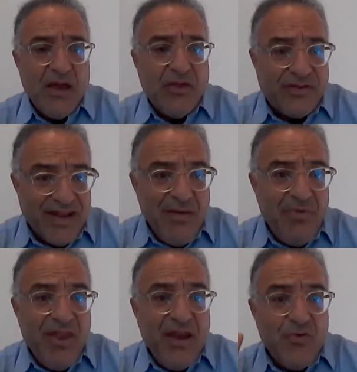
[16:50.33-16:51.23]
The same
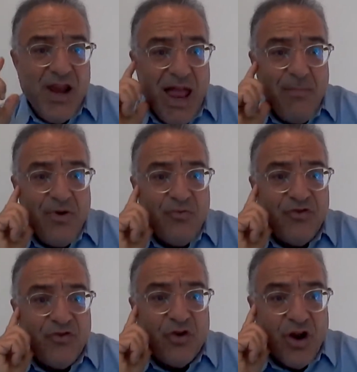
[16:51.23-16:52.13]
thing will happen
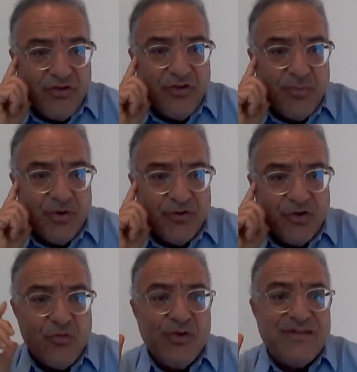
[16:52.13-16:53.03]
with your customers.
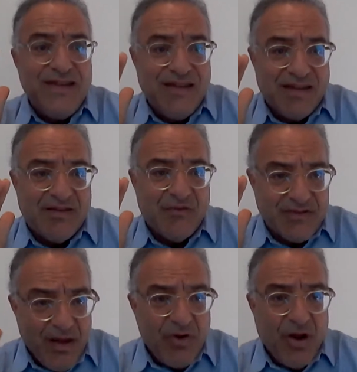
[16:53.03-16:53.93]
You will see that
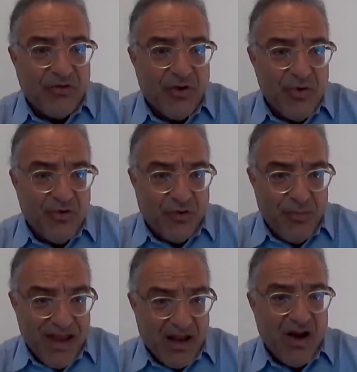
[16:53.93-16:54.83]
some customers you
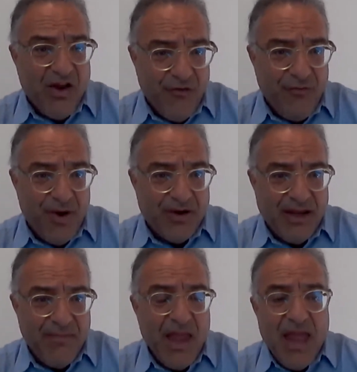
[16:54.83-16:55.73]
make a lot of
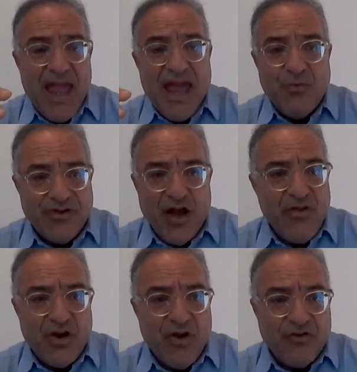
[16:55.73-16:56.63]
money, and with
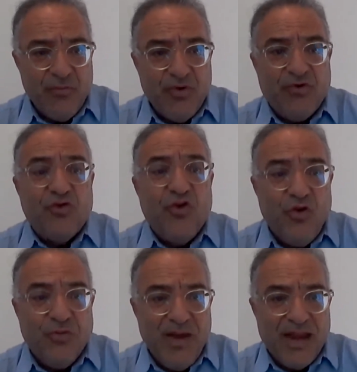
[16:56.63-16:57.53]
other customers you
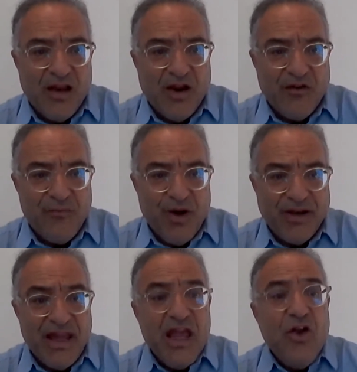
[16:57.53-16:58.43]
don't make a lot of
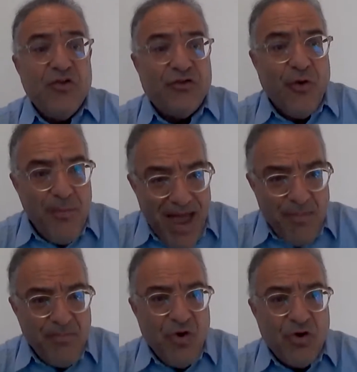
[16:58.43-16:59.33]
money. So
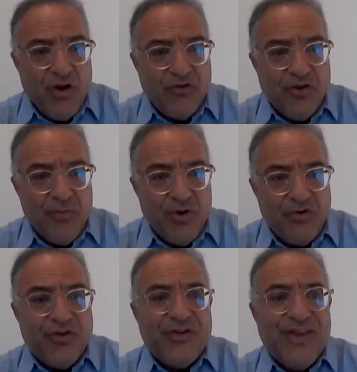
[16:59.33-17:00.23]
map your
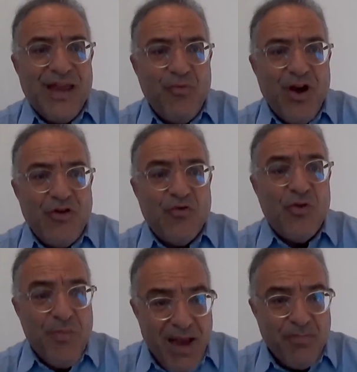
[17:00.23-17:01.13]
customers the same way you will
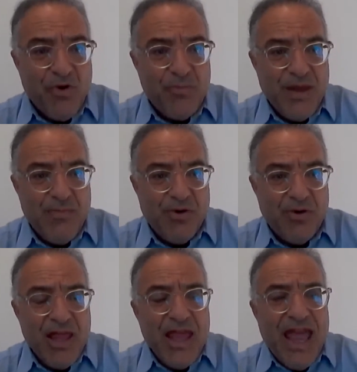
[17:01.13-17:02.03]
map your people.